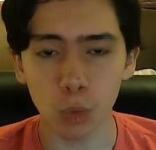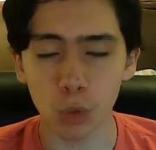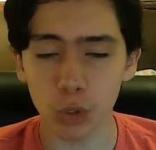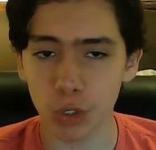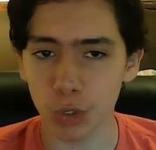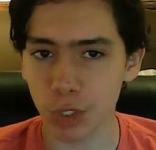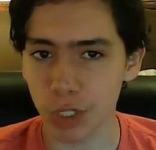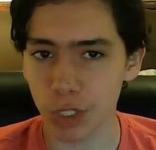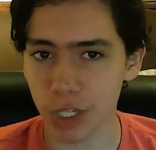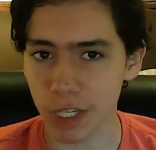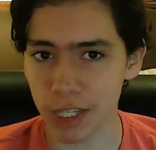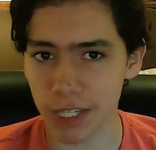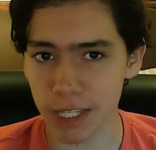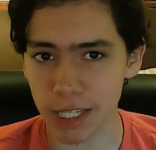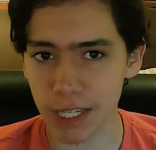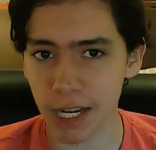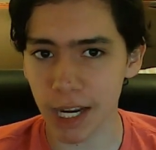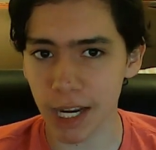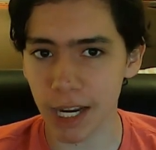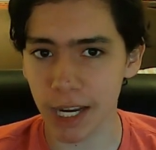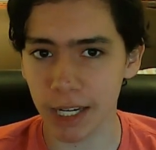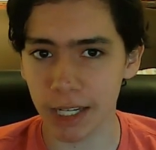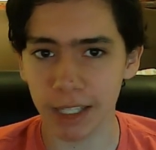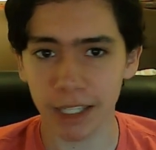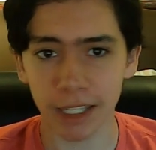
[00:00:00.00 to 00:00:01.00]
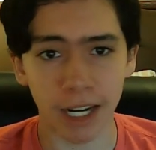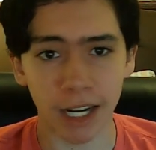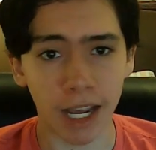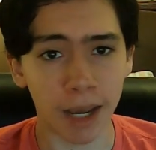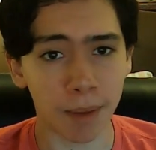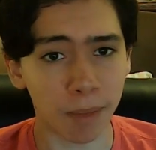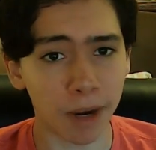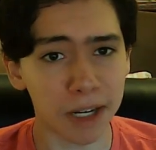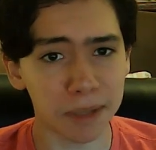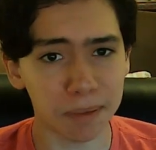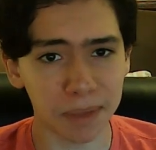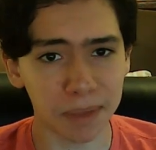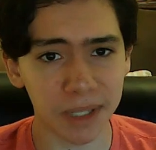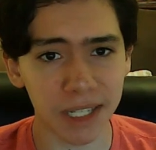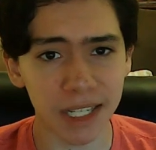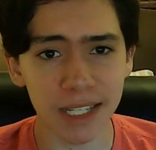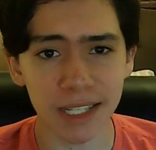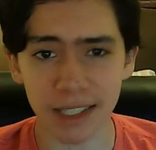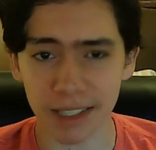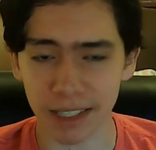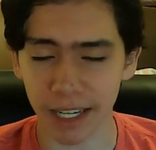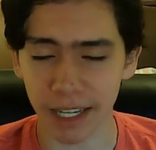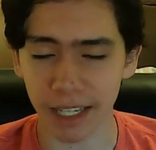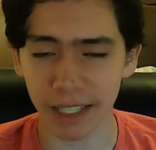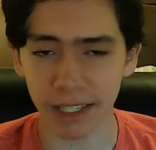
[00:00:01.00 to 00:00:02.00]
which was insane, and I might be
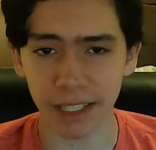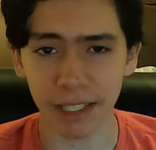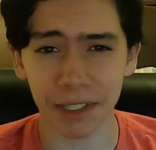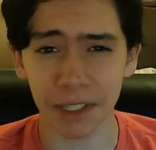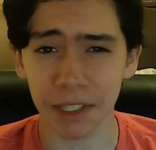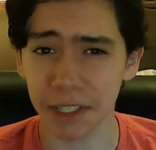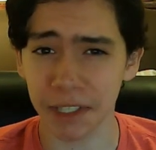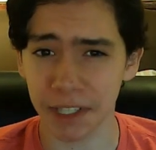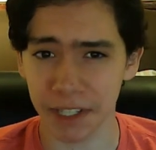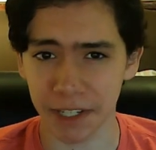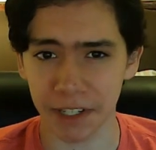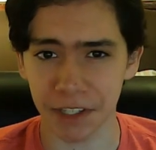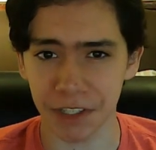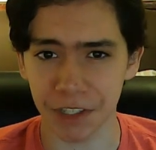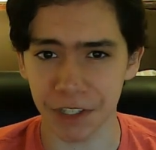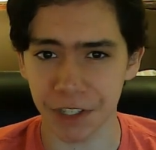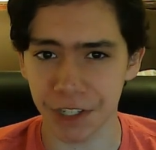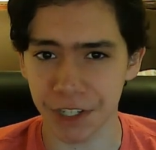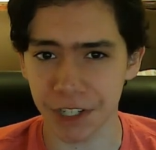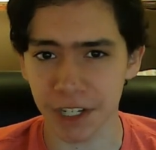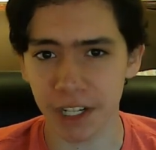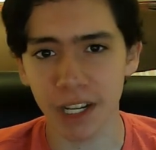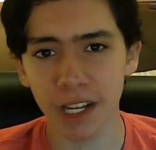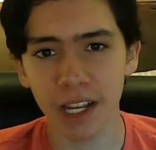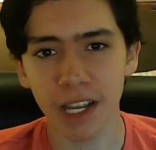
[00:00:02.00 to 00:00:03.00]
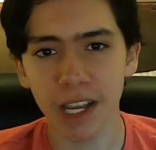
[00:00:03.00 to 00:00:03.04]
slightly unhinged.